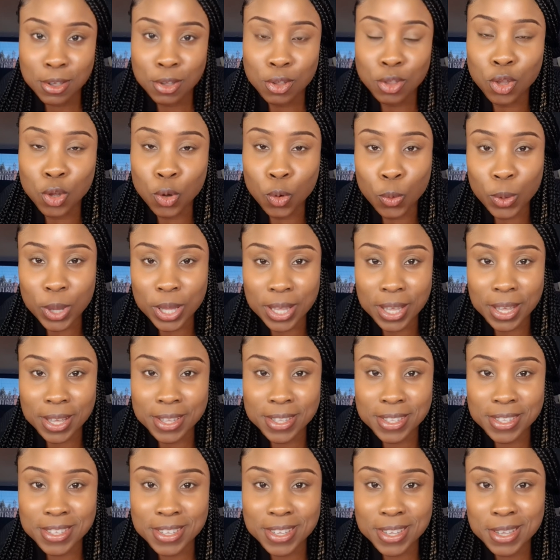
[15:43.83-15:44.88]
doing
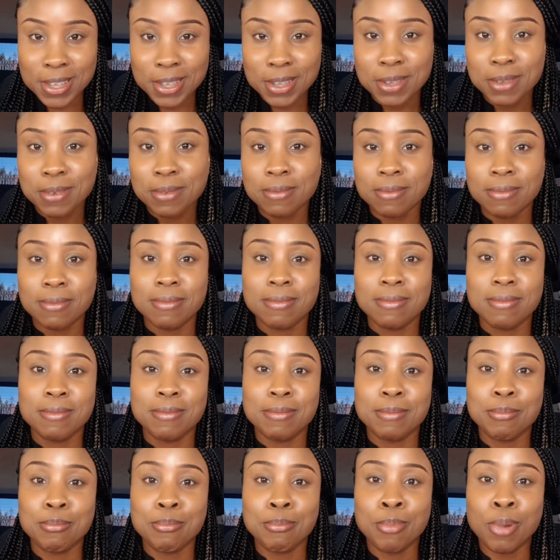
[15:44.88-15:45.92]
it
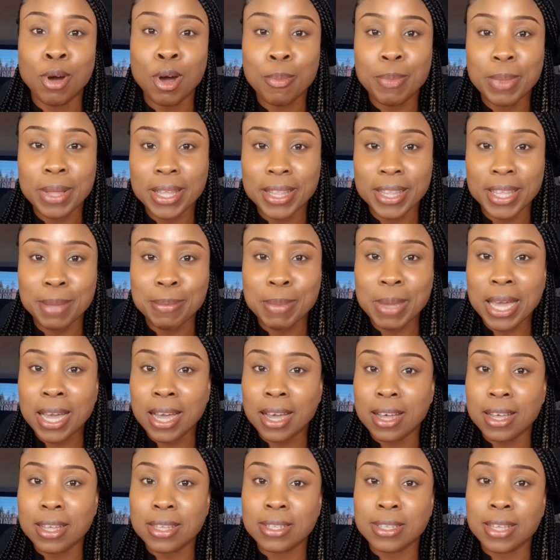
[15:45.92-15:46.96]
publicly,
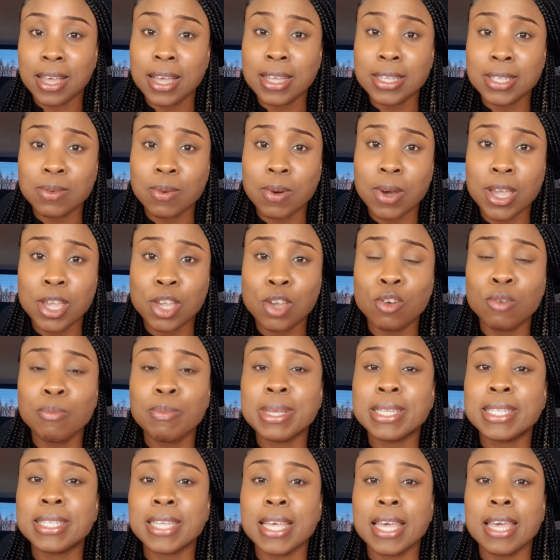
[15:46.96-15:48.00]
because guess what, you'll
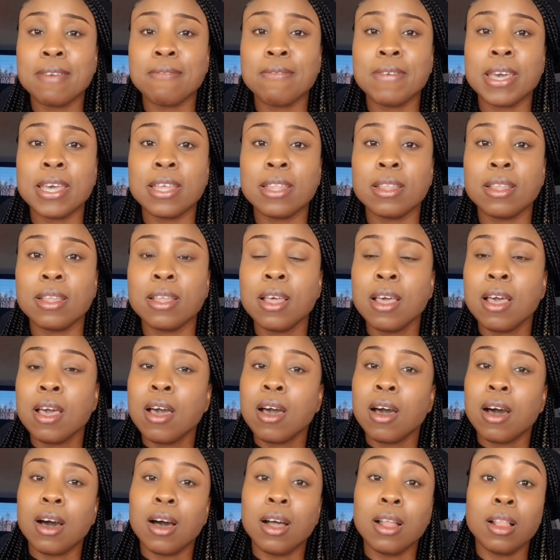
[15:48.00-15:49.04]
be saving
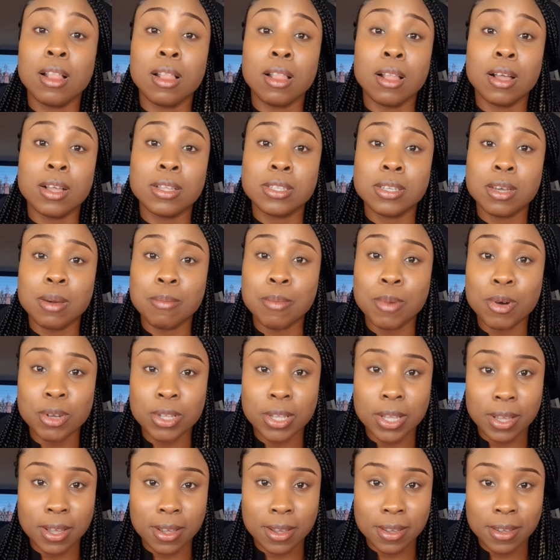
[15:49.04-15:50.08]
a lot of
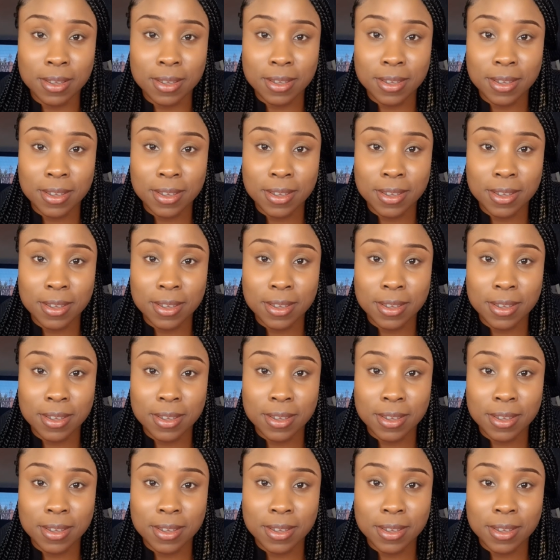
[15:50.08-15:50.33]
money,